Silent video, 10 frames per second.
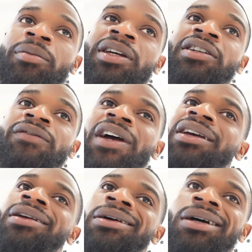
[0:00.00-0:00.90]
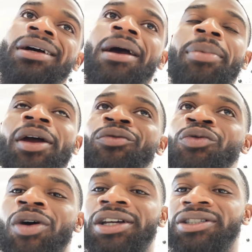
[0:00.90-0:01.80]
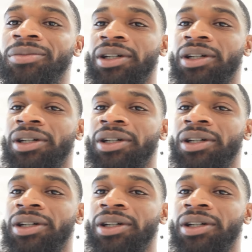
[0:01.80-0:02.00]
Because if I get a cut, I probably won't wash it.